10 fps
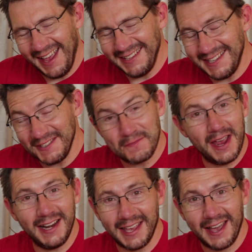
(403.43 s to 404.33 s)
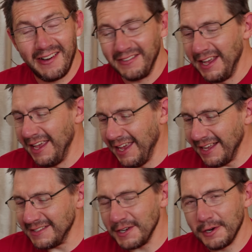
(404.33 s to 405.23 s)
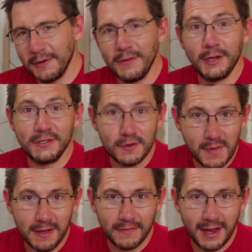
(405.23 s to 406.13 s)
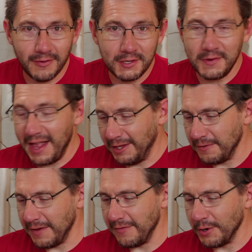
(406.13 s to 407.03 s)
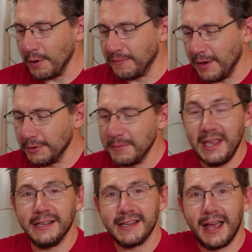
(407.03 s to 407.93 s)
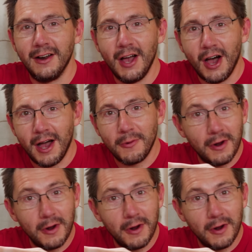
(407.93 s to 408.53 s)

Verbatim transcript: as his main account. And so if you could do me a favor and do Alan a favor, go follow him. He is at Hot